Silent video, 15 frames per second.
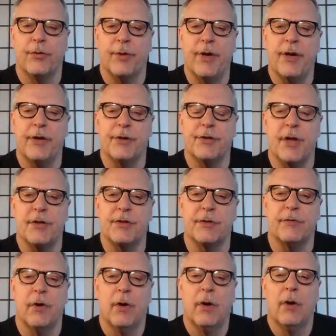300 tons
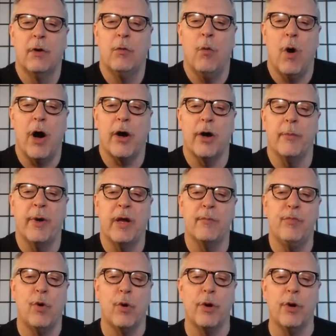of water
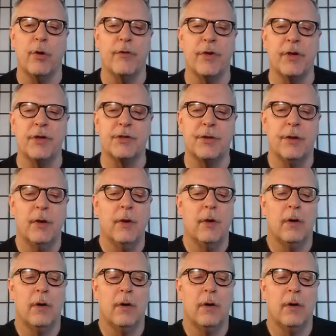being poured over these